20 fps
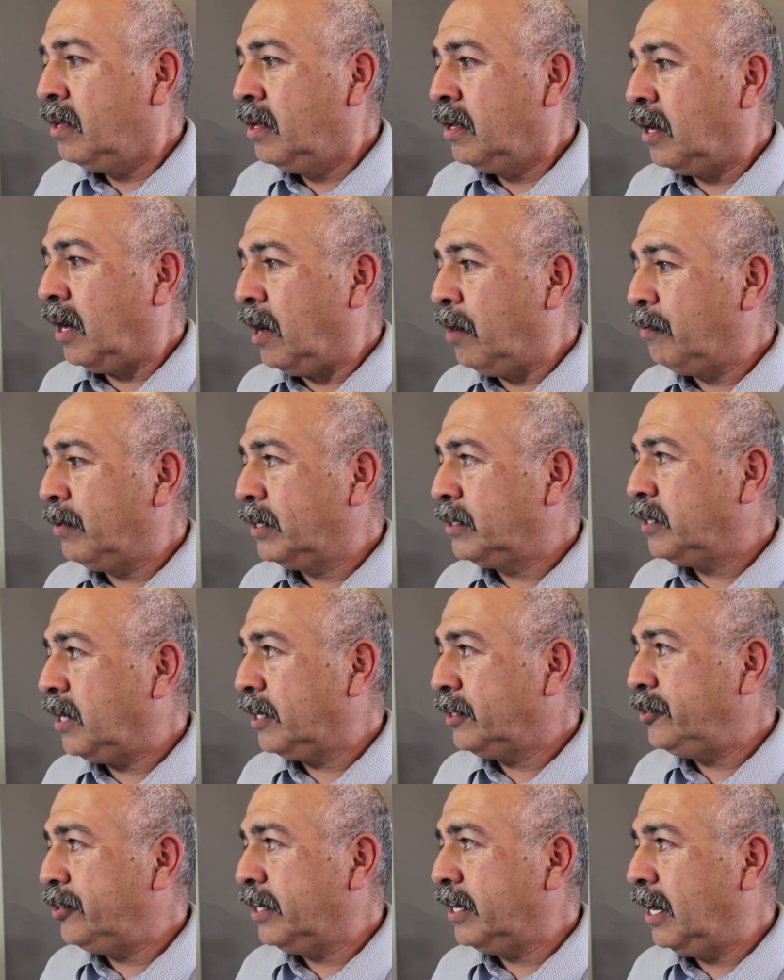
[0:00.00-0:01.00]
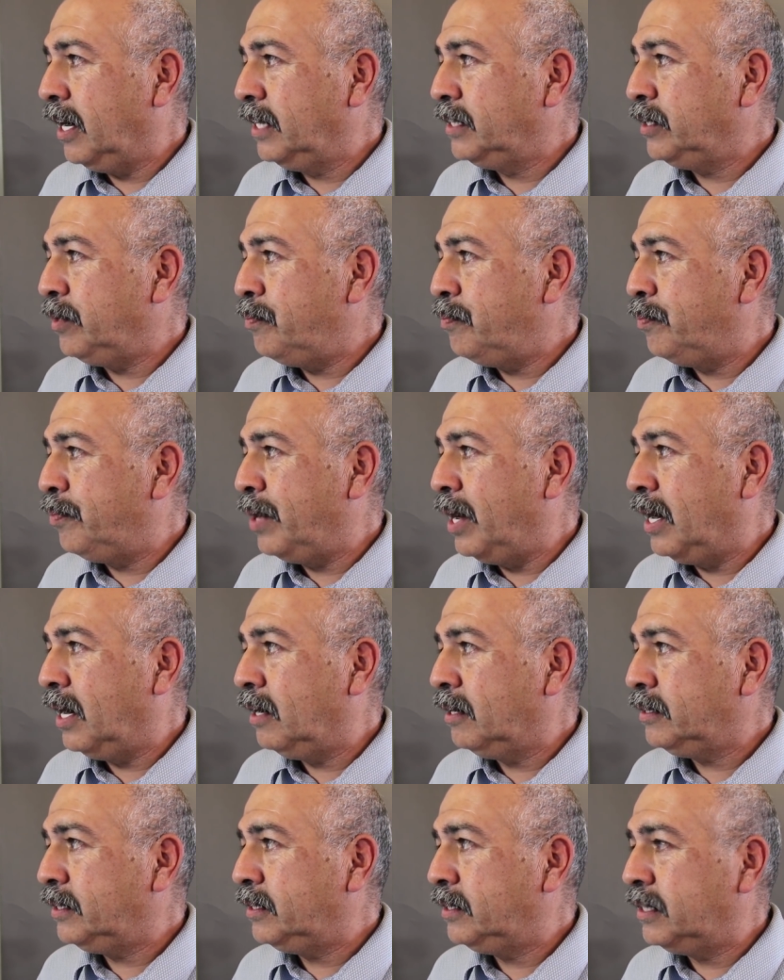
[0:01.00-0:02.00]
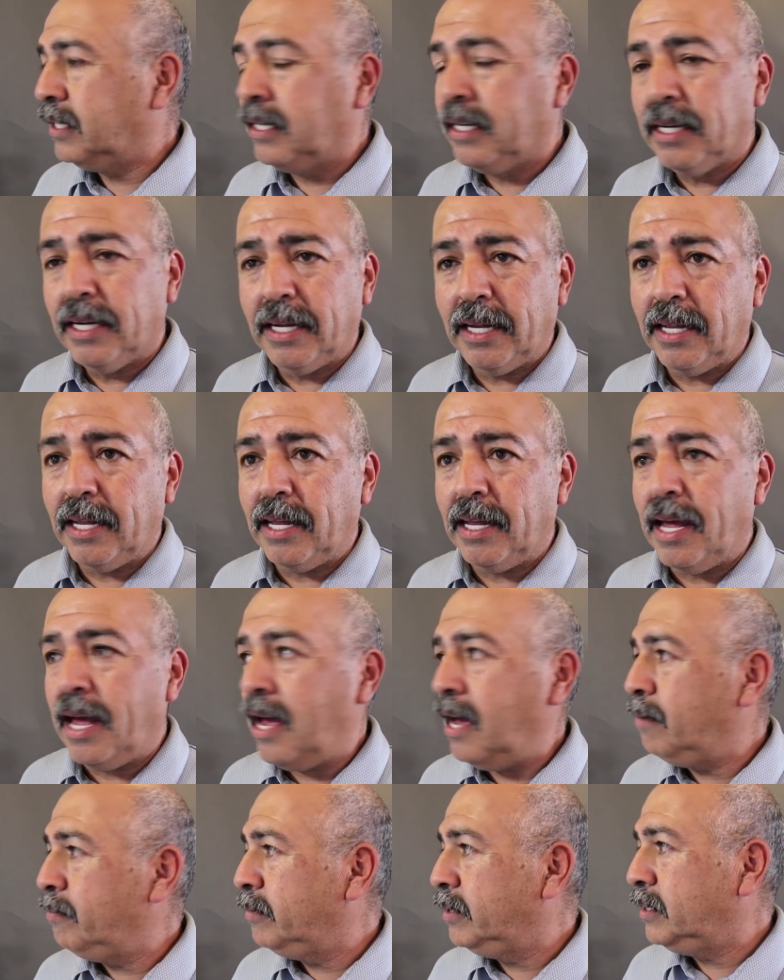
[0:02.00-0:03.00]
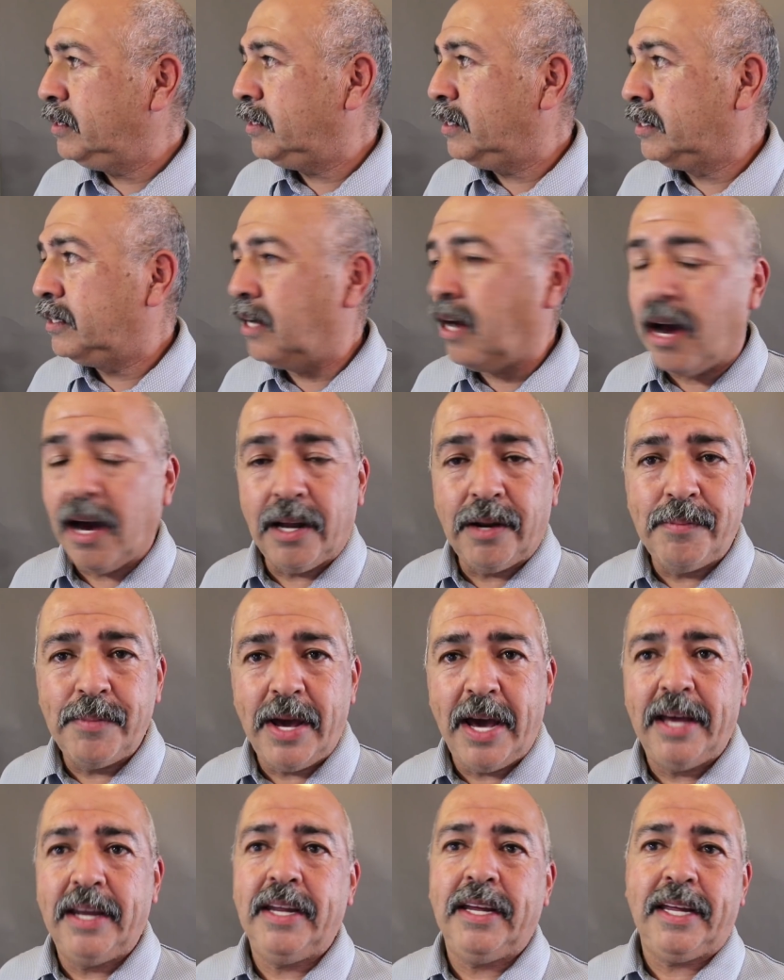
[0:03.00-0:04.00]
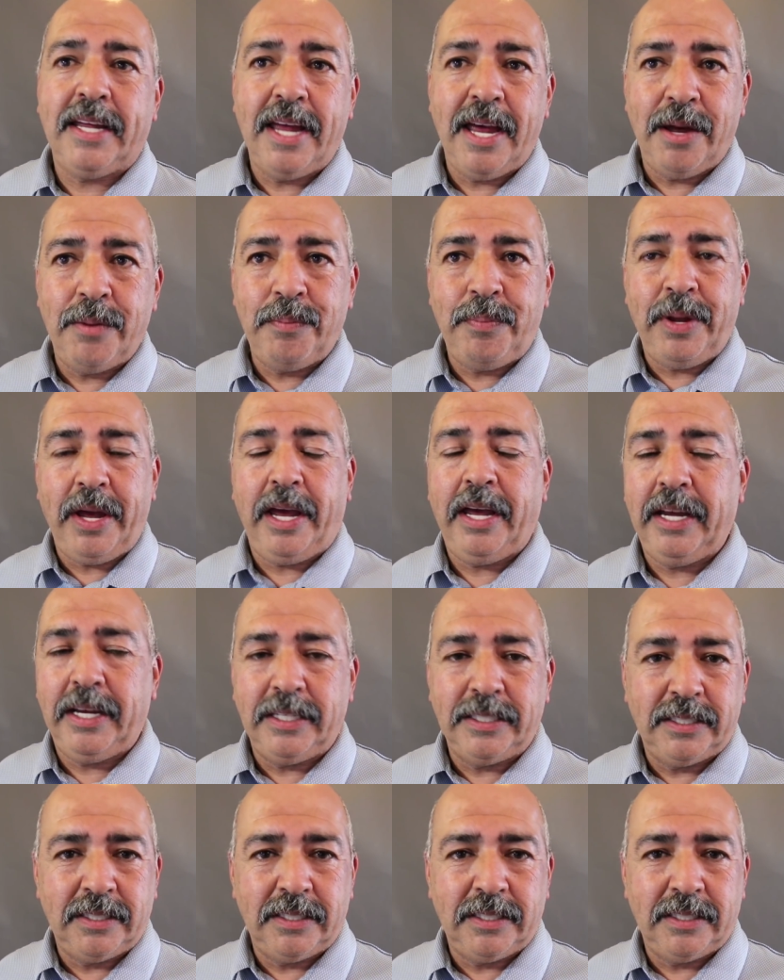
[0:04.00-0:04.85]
I want to talk to you guys about the automatic campaigns,